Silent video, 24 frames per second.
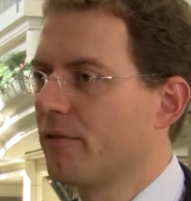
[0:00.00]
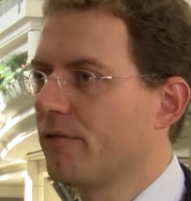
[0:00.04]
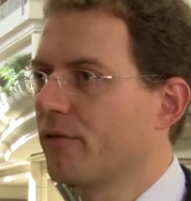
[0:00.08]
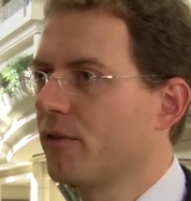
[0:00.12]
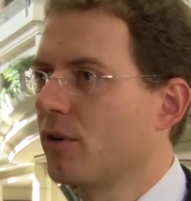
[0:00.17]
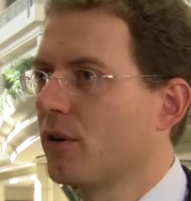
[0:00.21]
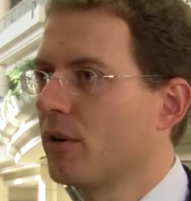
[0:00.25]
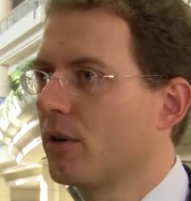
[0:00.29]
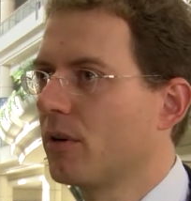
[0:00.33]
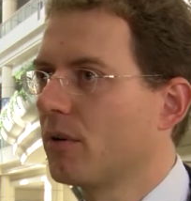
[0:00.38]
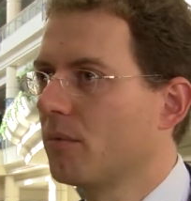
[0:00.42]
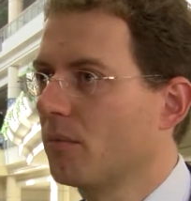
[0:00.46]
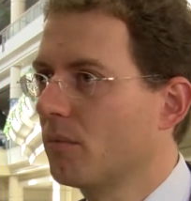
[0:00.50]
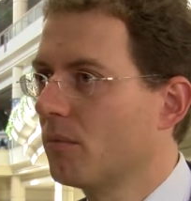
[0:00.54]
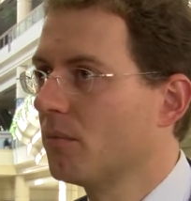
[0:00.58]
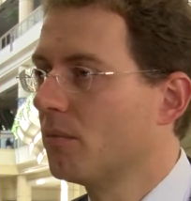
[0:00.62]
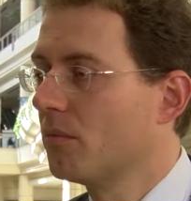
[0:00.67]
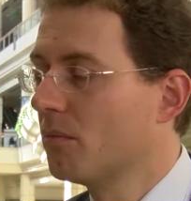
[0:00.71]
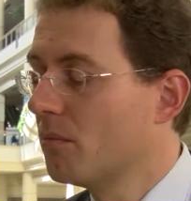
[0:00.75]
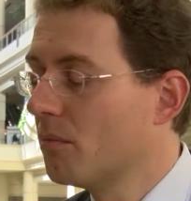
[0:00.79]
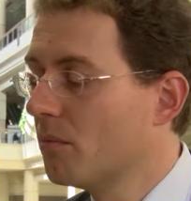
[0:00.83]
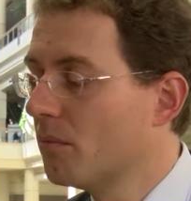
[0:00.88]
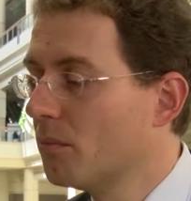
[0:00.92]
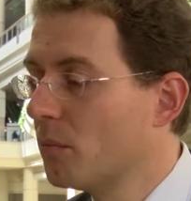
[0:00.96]
for
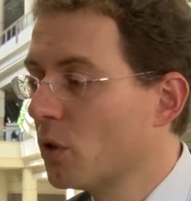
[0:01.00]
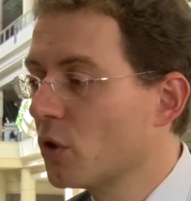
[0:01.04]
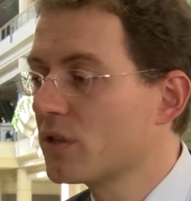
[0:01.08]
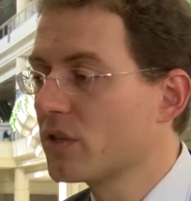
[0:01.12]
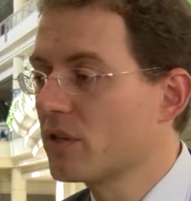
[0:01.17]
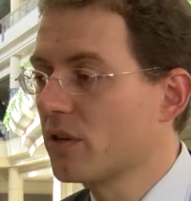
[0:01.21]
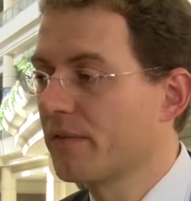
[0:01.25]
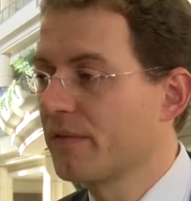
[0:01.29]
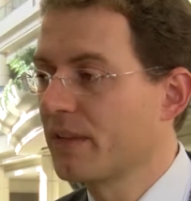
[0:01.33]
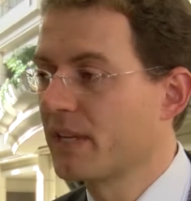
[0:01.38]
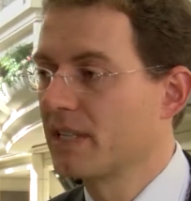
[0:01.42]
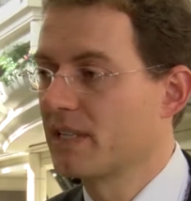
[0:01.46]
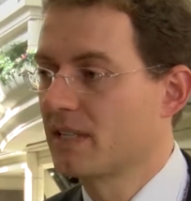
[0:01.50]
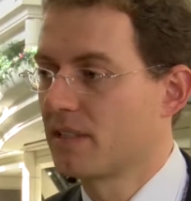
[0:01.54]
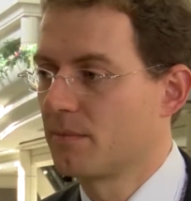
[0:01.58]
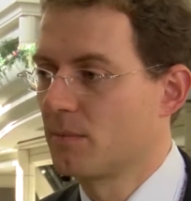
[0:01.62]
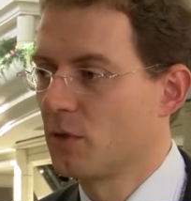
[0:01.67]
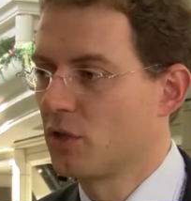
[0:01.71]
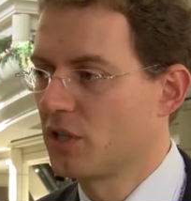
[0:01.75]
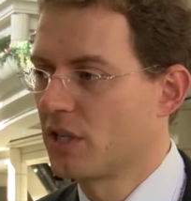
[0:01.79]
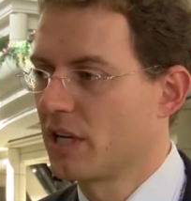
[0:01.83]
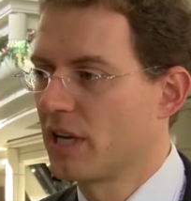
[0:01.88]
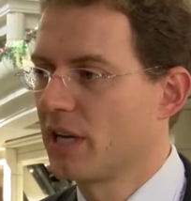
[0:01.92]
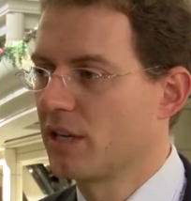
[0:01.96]
most of these
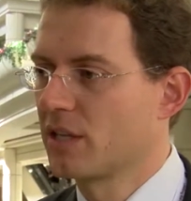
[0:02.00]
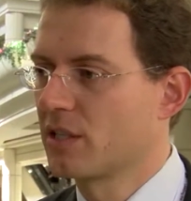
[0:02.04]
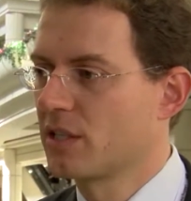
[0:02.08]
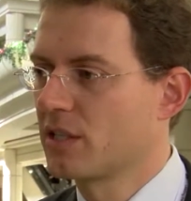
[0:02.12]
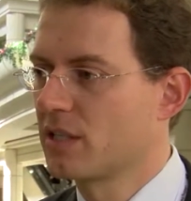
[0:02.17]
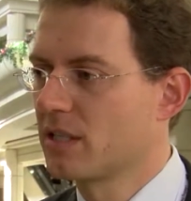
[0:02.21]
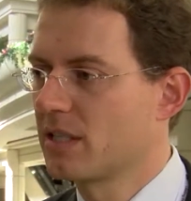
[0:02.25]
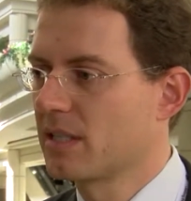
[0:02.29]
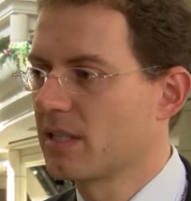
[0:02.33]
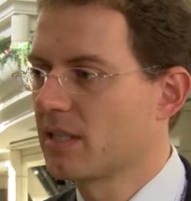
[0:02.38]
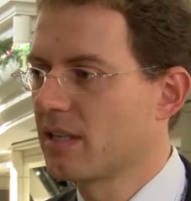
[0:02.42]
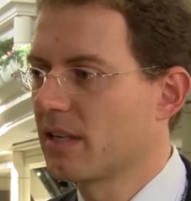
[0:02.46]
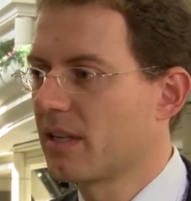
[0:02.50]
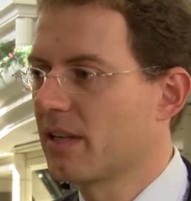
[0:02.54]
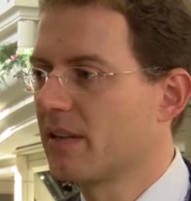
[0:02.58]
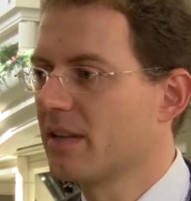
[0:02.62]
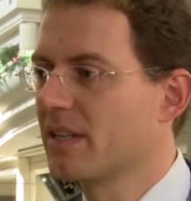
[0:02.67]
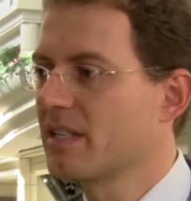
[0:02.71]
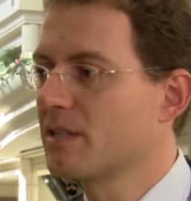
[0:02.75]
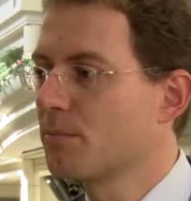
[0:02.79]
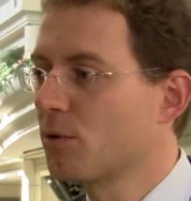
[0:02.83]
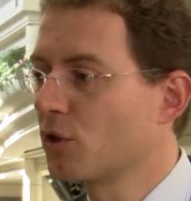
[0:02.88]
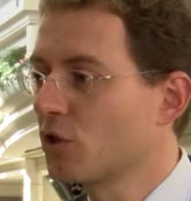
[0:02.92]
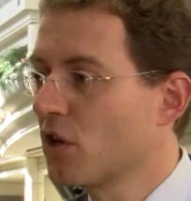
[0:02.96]
mutations,
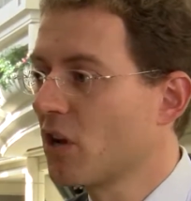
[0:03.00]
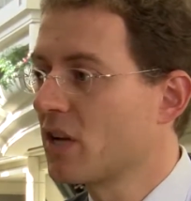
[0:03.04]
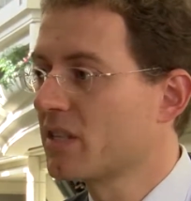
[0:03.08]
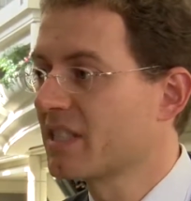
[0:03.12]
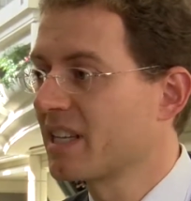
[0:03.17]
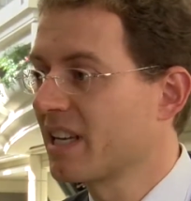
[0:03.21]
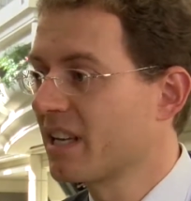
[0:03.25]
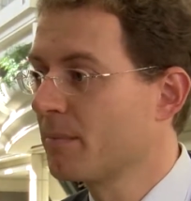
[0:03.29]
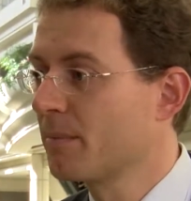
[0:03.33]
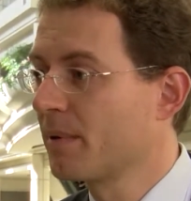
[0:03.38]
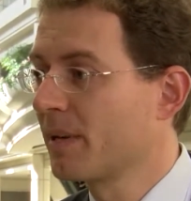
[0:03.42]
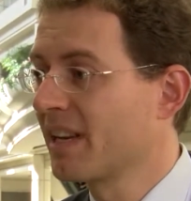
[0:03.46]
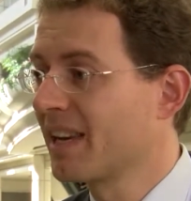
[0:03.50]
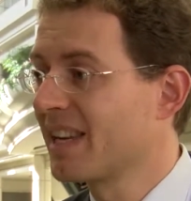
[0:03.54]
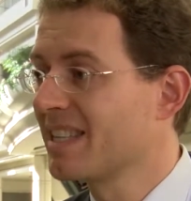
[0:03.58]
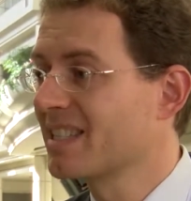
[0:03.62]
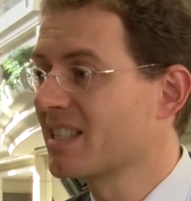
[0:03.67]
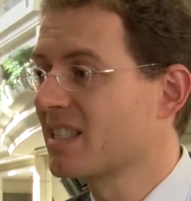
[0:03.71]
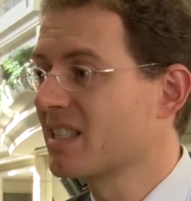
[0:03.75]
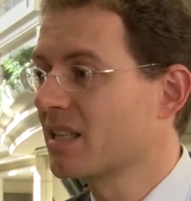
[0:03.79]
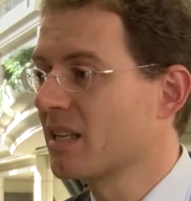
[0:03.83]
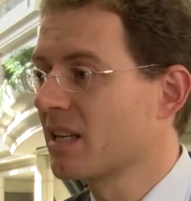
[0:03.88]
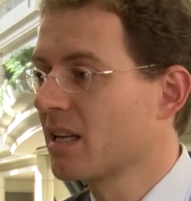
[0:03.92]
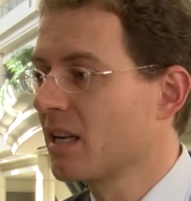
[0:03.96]
this prognostic impact
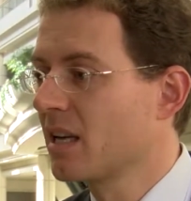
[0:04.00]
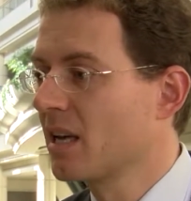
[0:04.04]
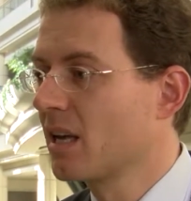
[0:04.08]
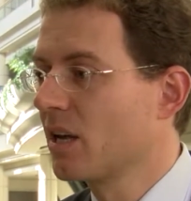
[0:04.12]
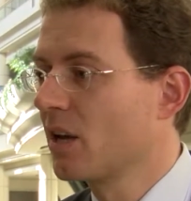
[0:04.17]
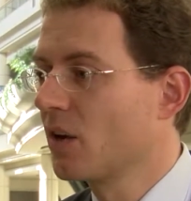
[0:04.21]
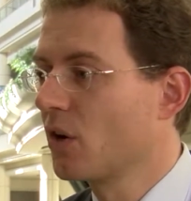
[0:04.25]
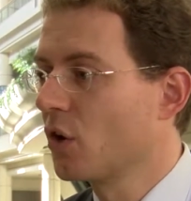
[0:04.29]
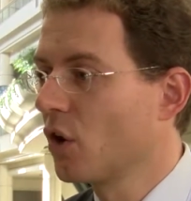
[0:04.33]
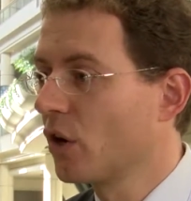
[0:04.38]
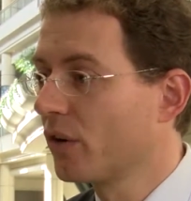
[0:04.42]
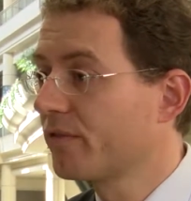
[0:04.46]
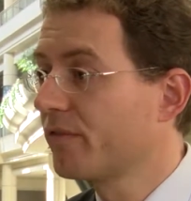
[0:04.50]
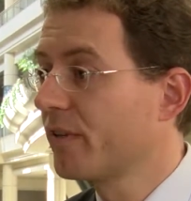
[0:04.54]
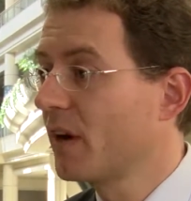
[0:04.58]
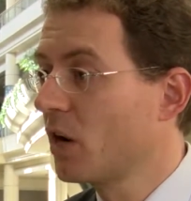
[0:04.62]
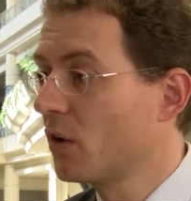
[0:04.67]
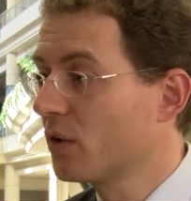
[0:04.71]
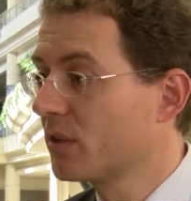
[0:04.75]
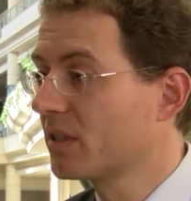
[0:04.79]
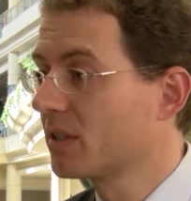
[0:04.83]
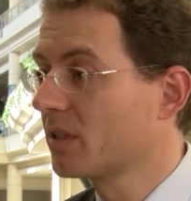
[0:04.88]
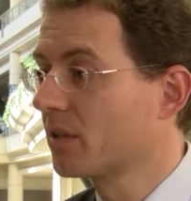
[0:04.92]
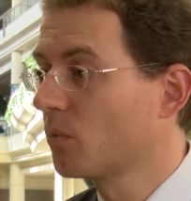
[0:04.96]
is not
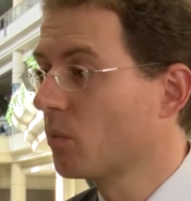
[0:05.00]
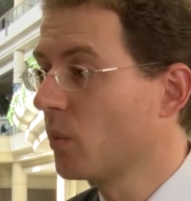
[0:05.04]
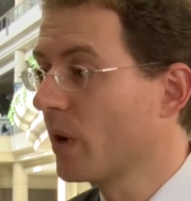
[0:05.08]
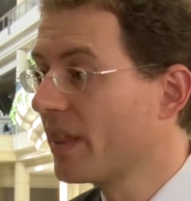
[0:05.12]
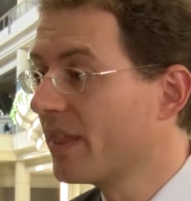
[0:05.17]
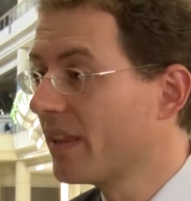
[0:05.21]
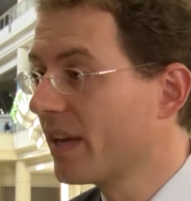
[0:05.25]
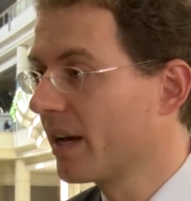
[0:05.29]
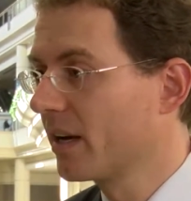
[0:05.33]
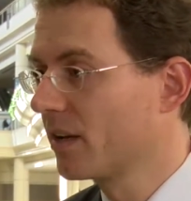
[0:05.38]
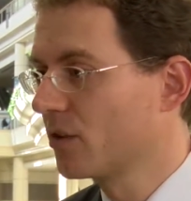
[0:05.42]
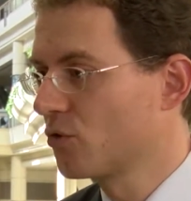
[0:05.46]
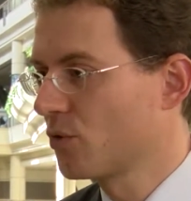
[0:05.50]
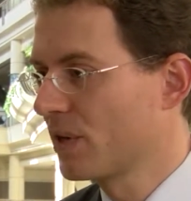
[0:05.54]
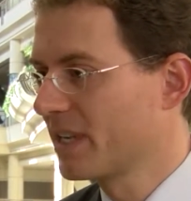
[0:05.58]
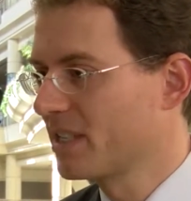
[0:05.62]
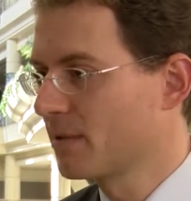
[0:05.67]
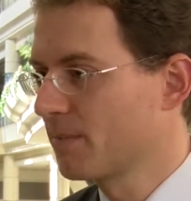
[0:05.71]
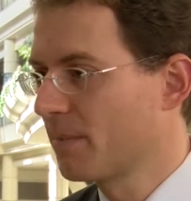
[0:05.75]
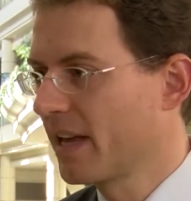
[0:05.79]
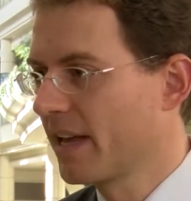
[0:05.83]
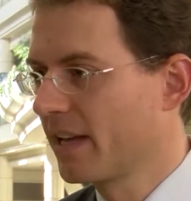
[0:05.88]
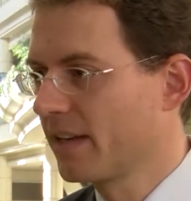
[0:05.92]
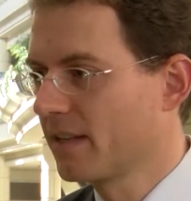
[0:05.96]
found when they are
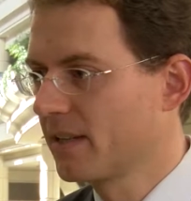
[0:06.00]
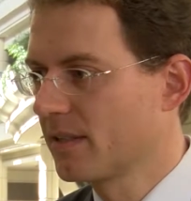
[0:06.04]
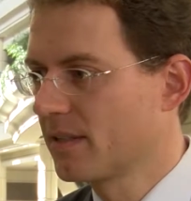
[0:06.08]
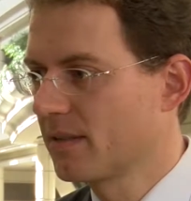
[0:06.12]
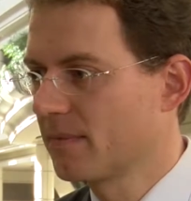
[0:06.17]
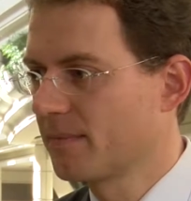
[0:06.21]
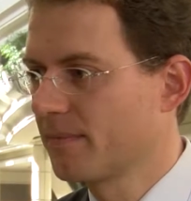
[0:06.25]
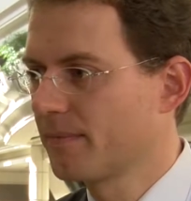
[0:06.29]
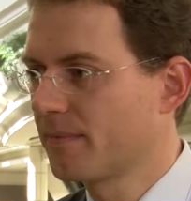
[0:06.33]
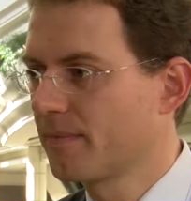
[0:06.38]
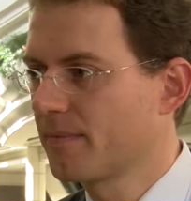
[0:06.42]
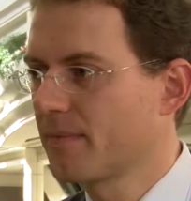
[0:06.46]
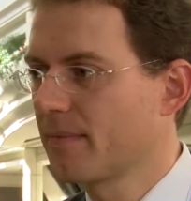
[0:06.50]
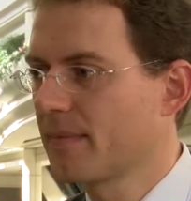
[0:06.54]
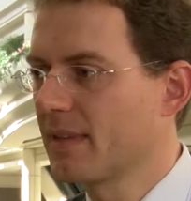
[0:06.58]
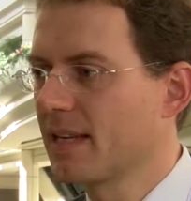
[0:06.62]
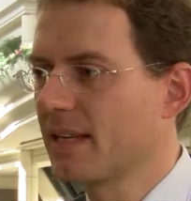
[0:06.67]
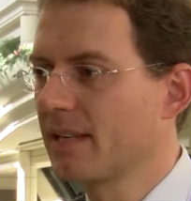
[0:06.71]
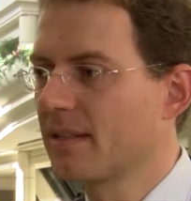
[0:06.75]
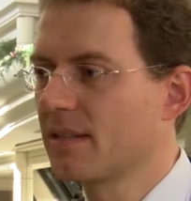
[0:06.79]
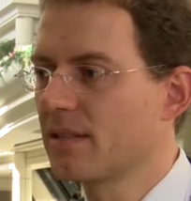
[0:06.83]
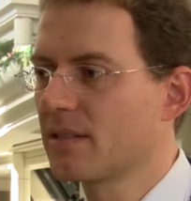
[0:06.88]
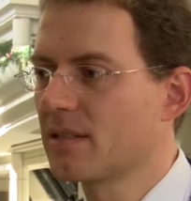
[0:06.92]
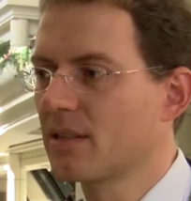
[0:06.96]
transplanted.
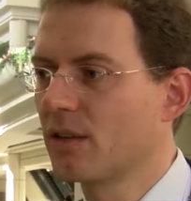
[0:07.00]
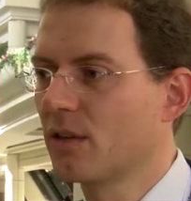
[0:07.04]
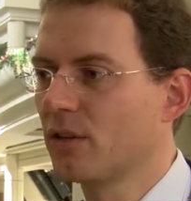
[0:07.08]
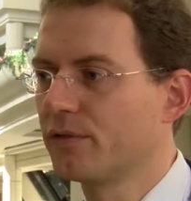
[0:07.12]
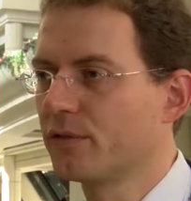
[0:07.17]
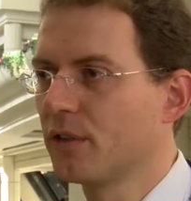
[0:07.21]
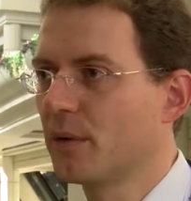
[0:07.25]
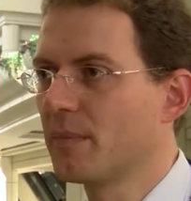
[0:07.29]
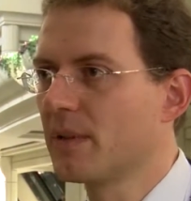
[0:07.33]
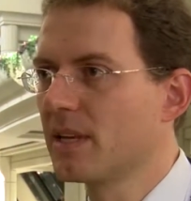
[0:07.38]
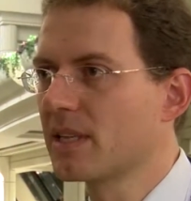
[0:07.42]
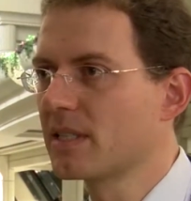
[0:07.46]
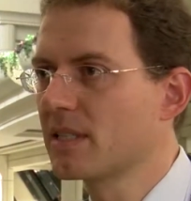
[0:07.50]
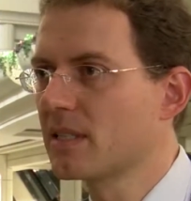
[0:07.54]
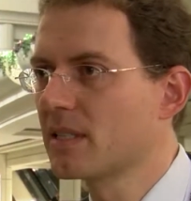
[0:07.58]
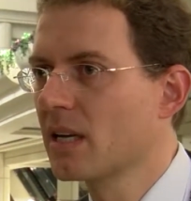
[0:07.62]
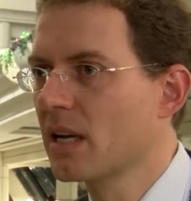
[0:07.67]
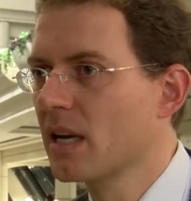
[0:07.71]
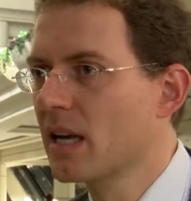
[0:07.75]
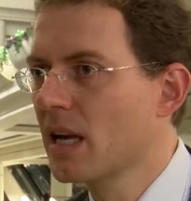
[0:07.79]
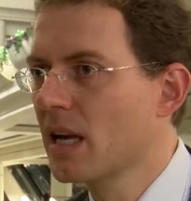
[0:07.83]
So from this,